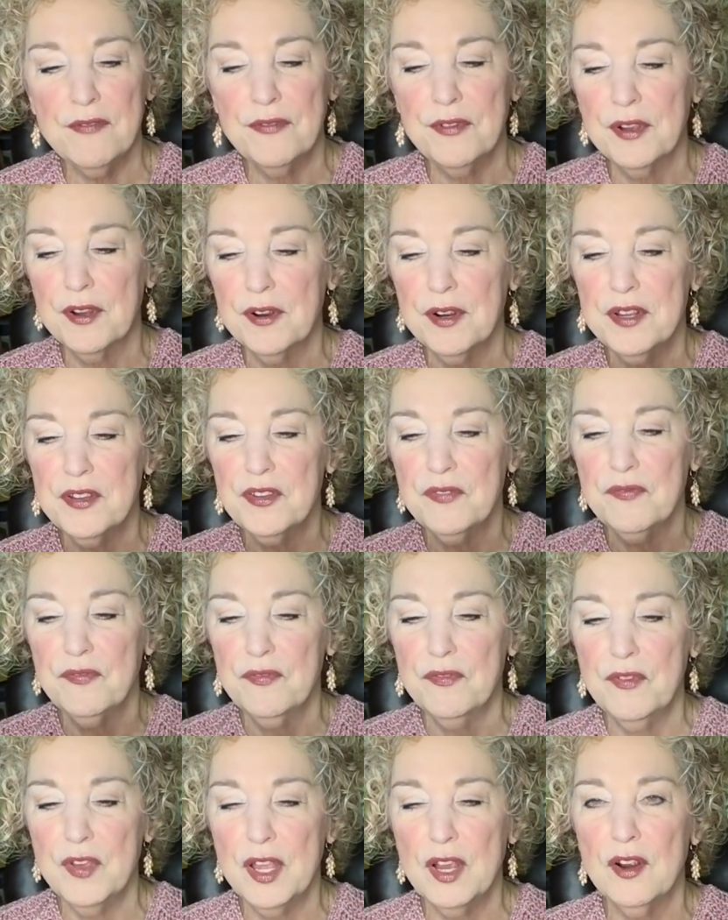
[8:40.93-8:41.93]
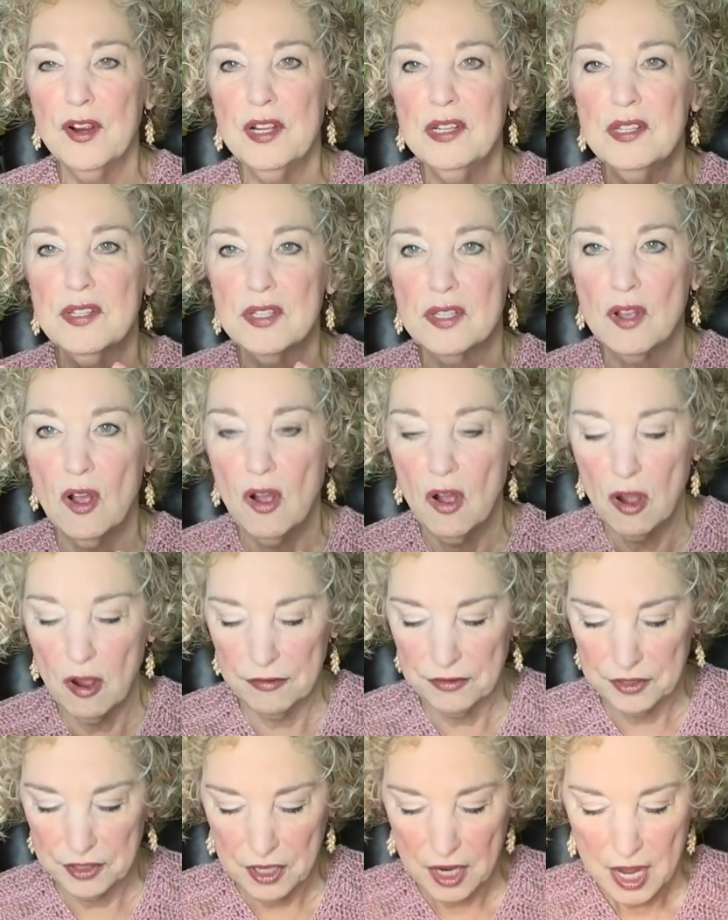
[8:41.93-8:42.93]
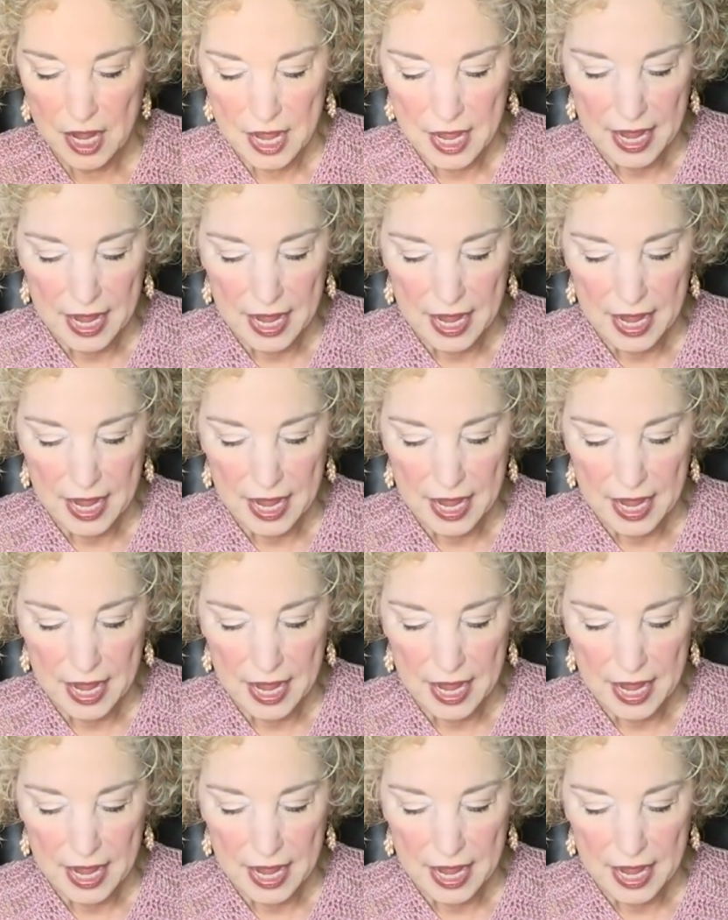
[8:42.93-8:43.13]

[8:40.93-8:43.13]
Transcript: very, very soft.